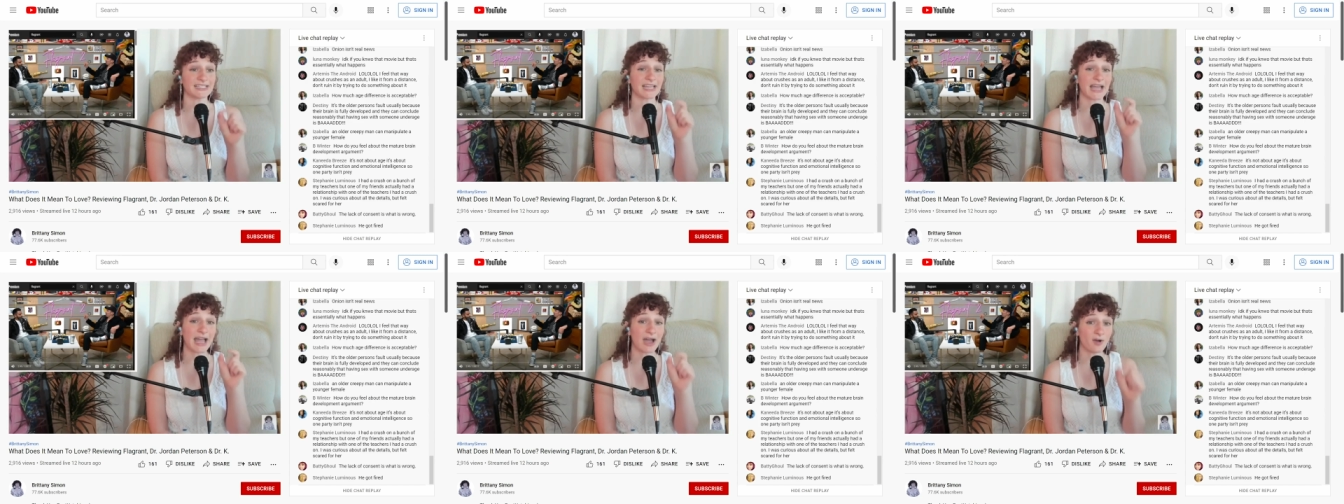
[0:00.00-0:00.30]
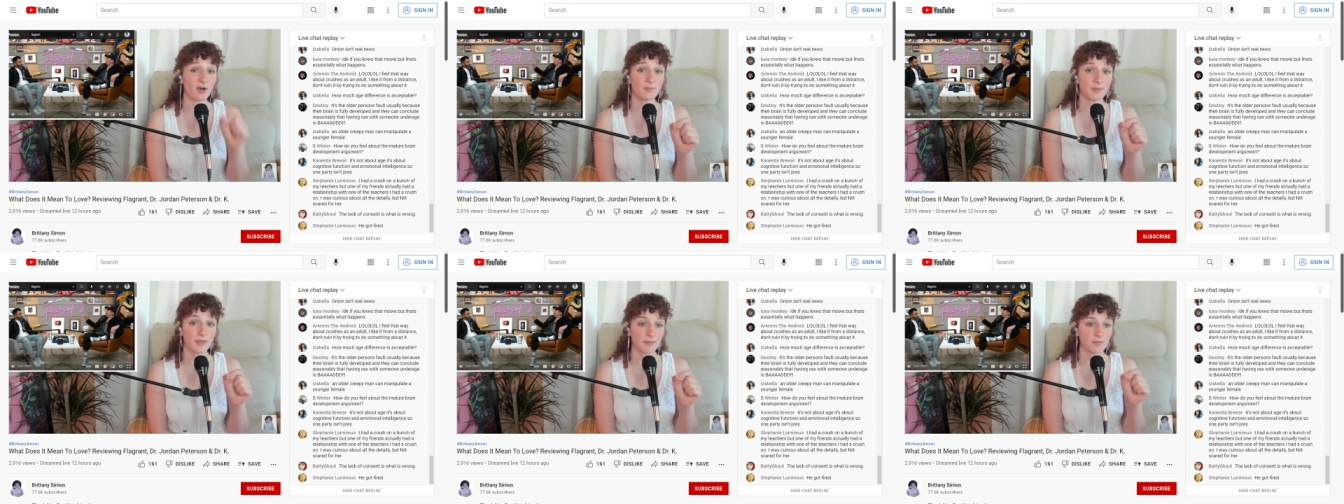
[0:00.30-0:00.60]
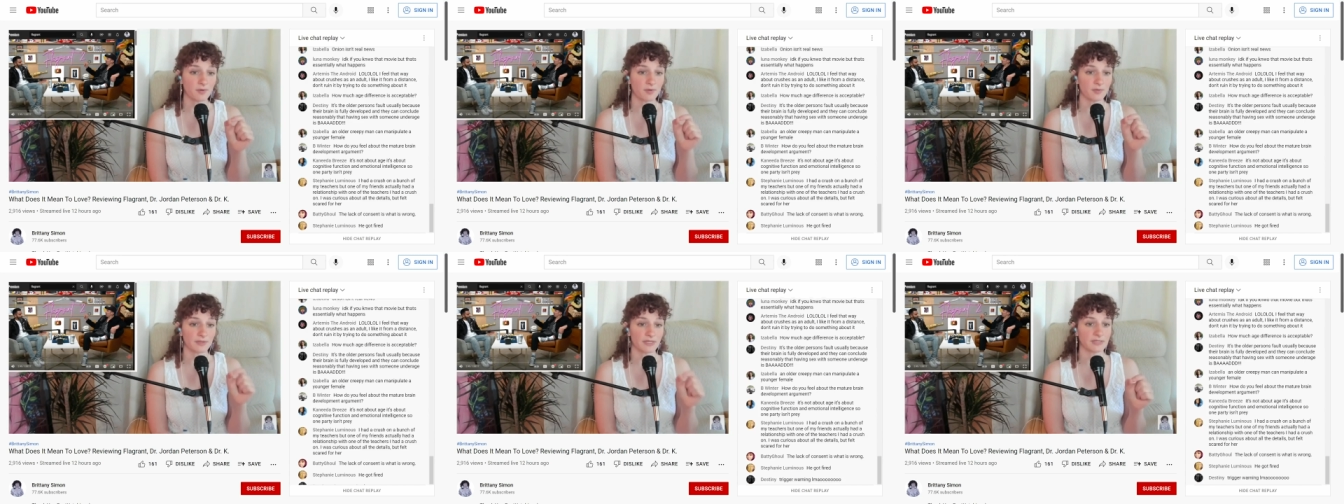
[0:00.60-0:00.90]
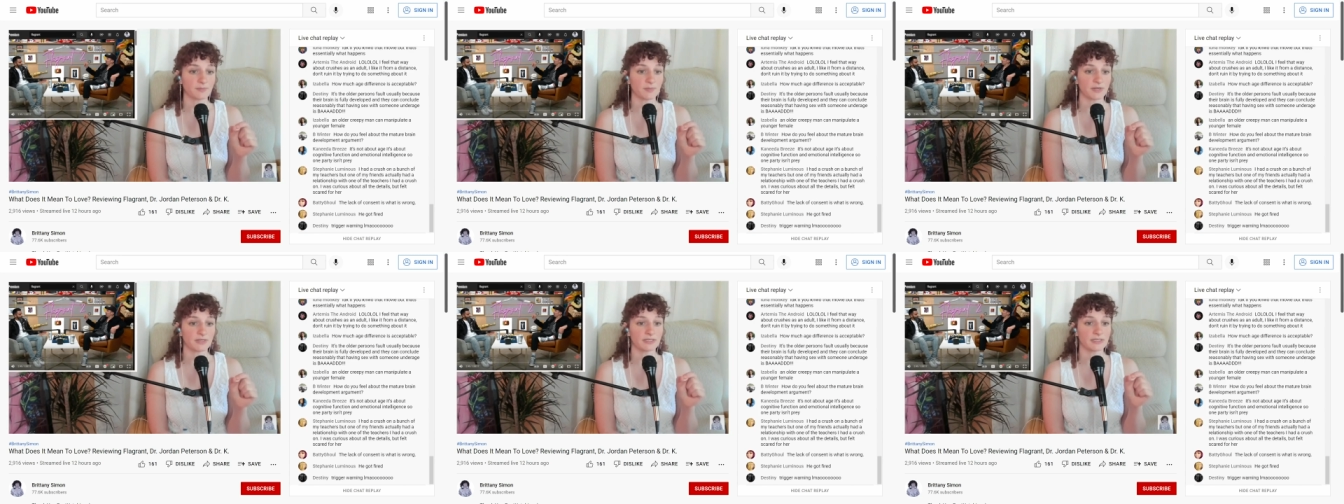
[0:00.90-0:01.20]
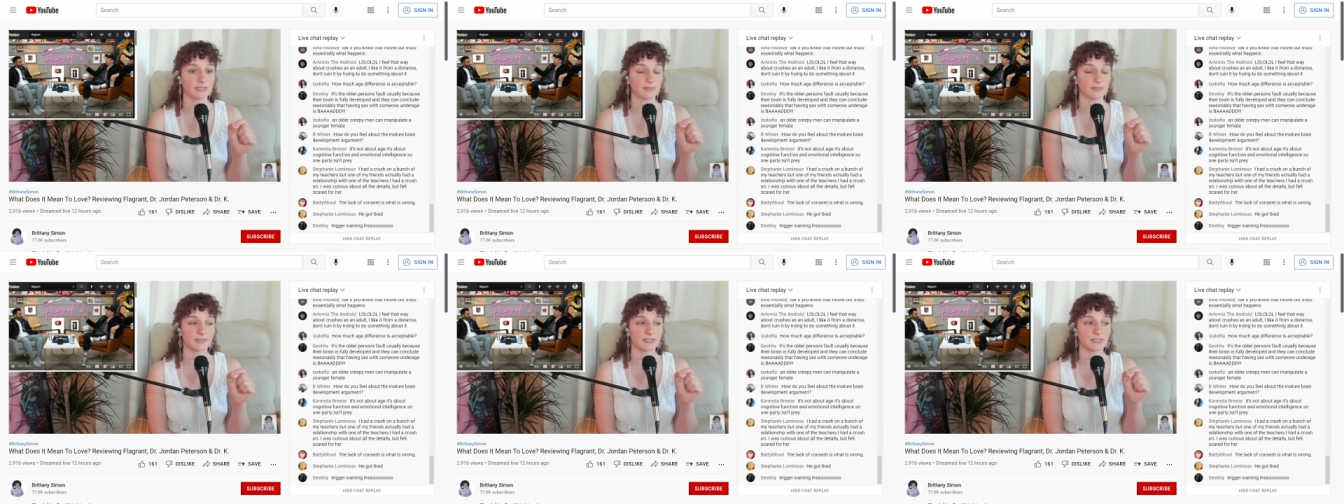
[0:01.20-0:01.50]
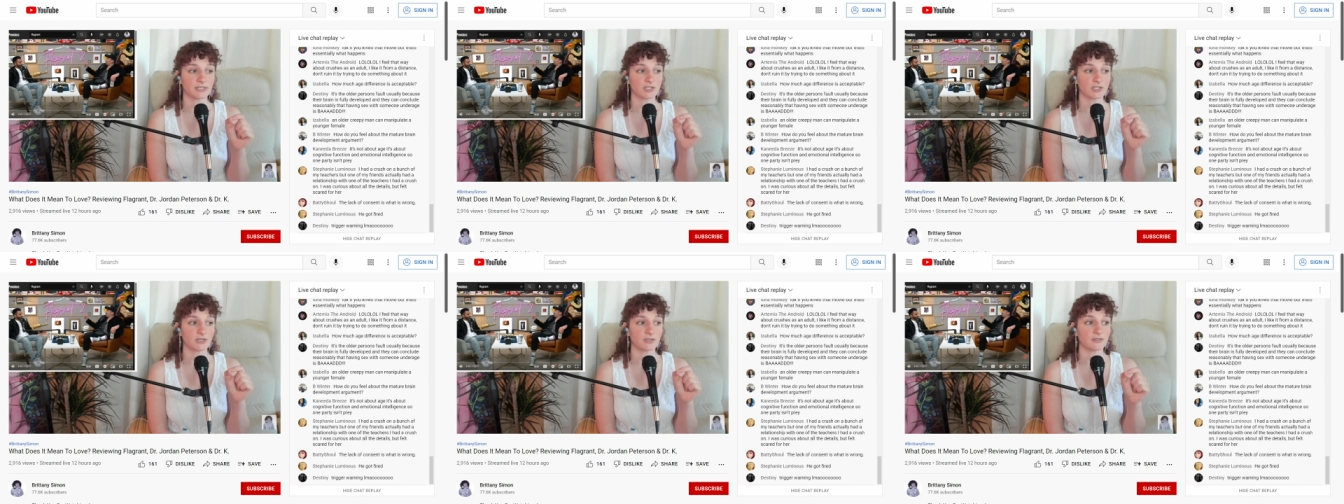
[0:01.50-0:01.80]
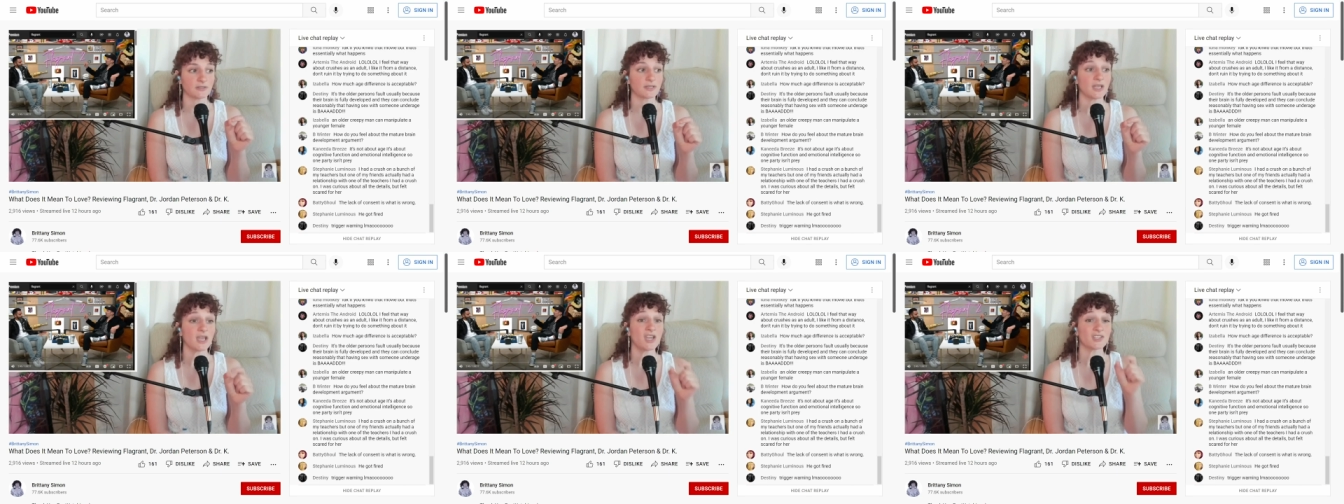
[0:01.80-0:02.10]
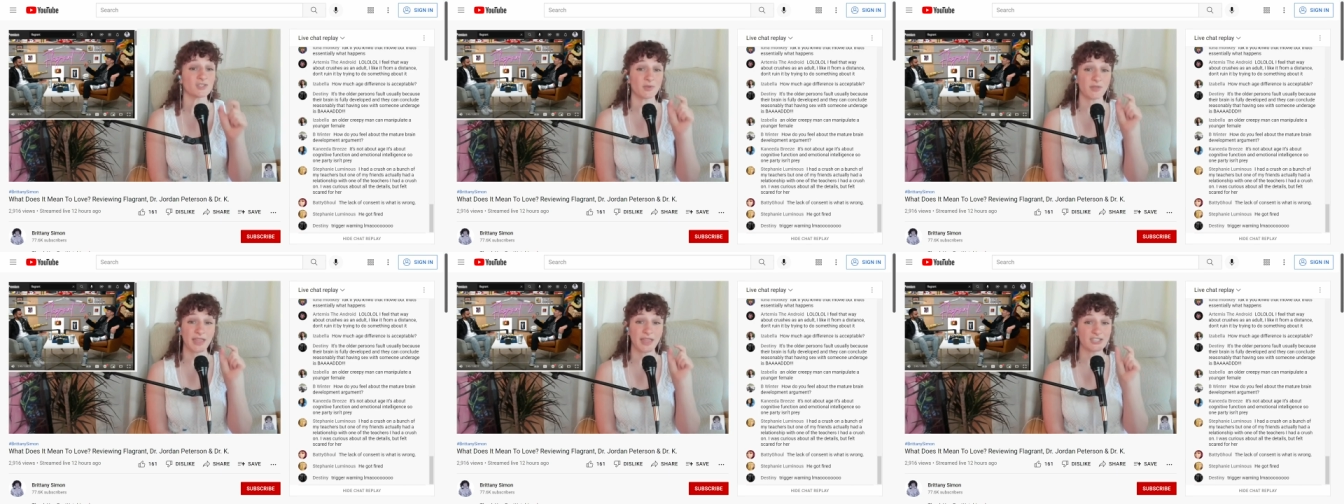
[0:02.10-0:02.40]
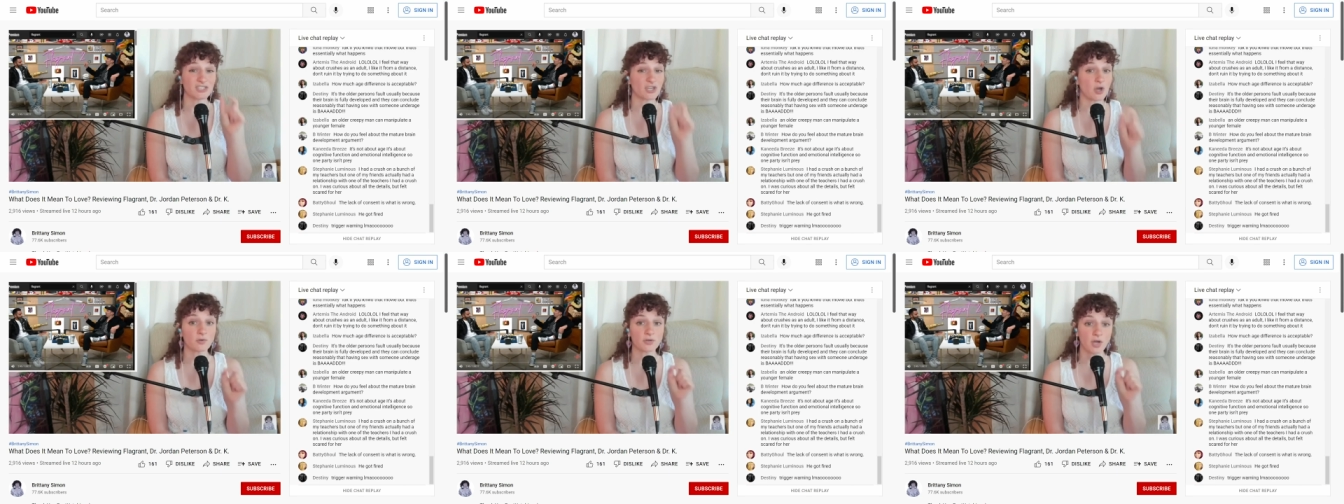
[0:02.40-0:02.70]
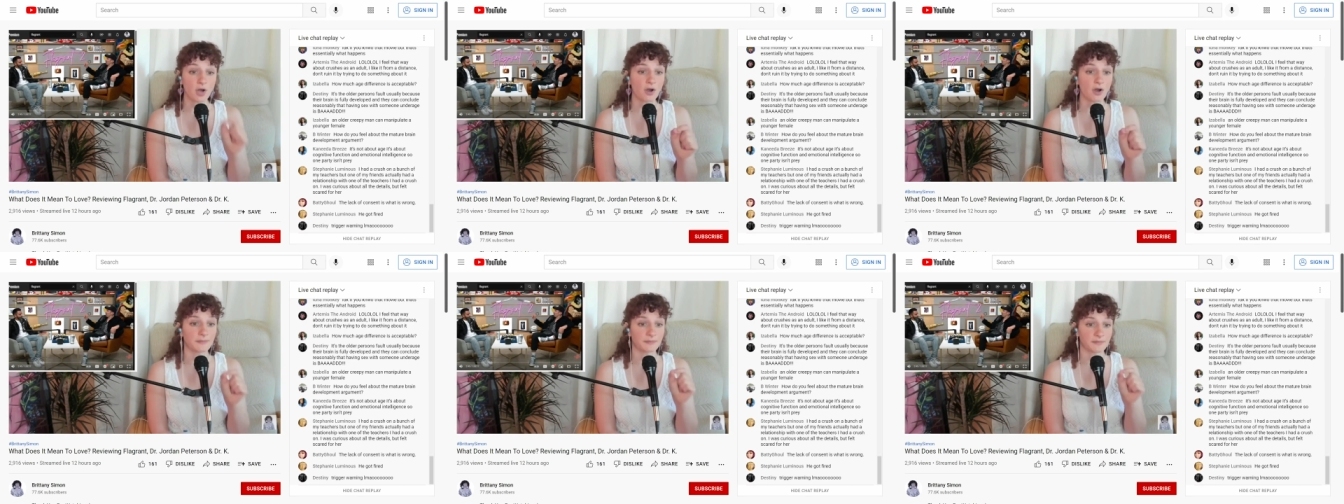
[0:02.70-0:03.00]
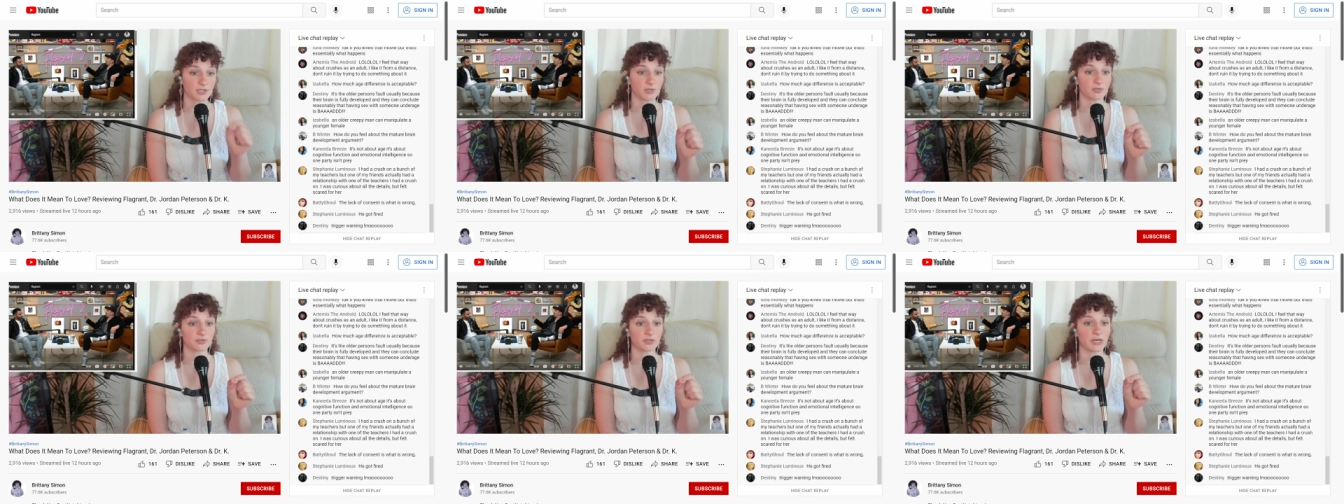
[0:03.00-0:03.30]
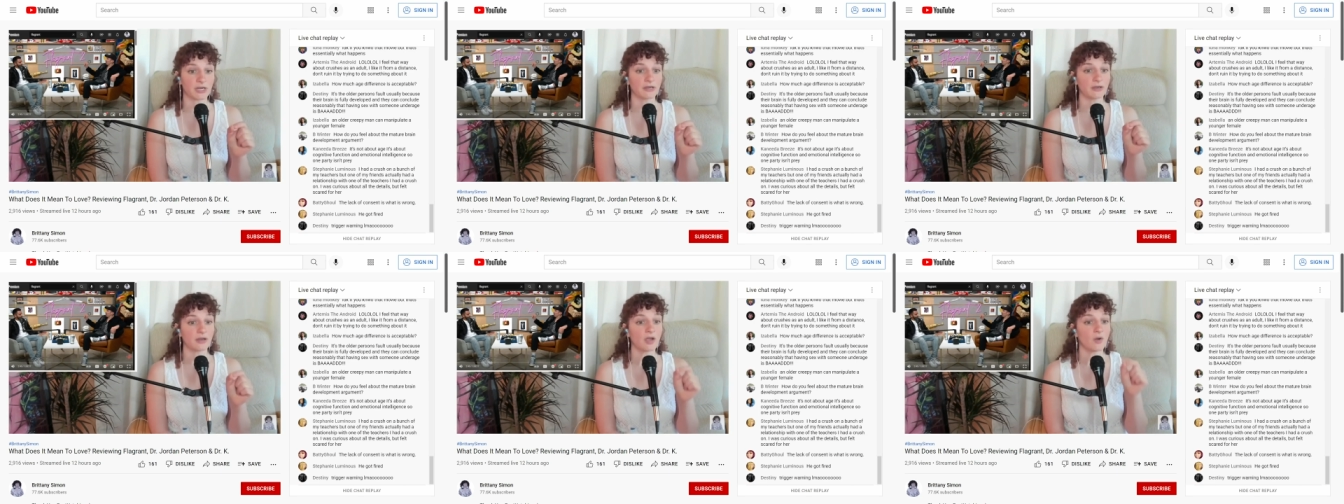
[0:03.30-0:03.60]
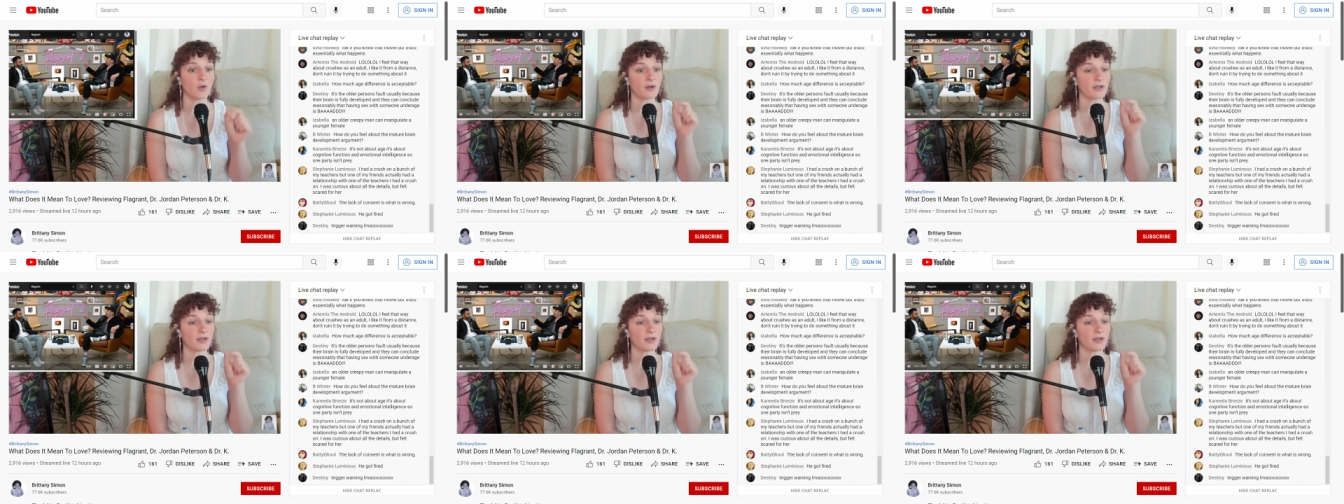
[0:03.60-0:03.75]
to help people with these predispositions so they don't harm children.